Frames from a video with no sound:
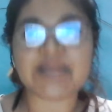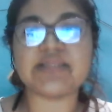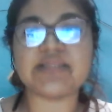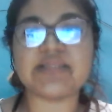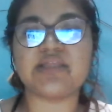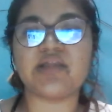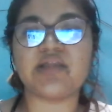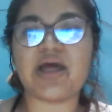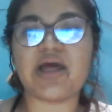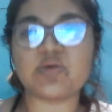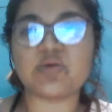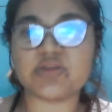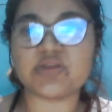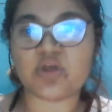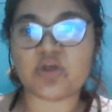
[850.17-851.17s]
in the
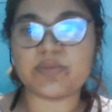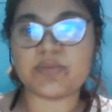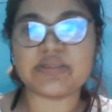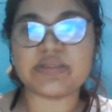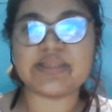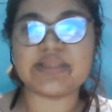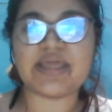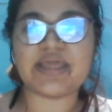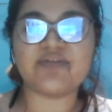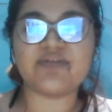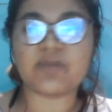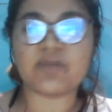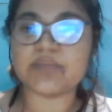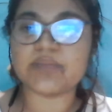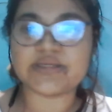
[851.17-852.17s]
outer orbital, they have
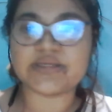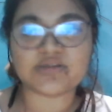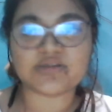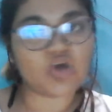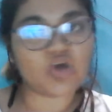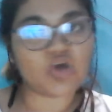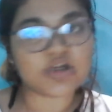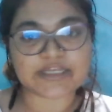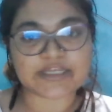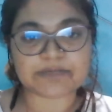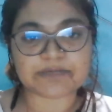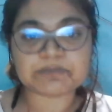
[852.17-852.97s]
completed the octet.